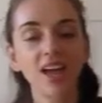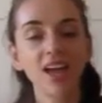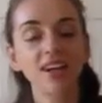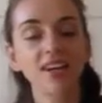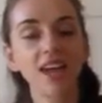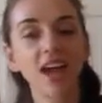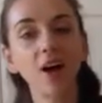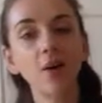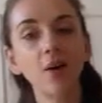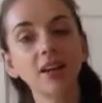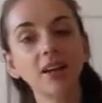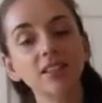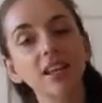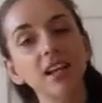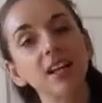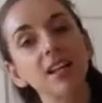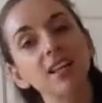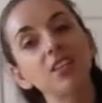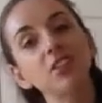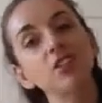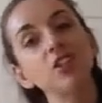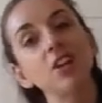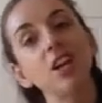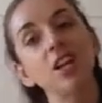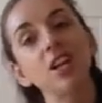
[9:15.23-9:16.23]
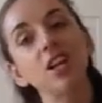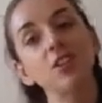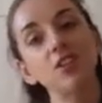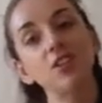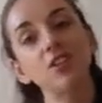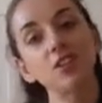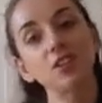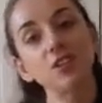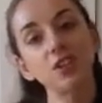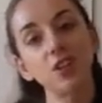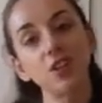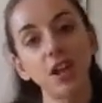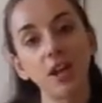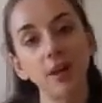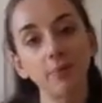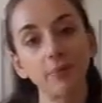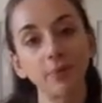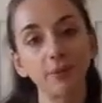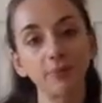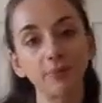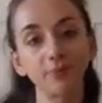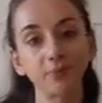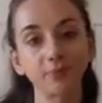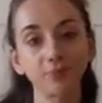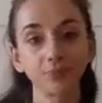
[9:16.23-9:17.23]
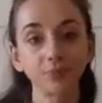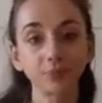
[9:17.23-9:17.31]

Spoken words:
Now exhale and change your shape.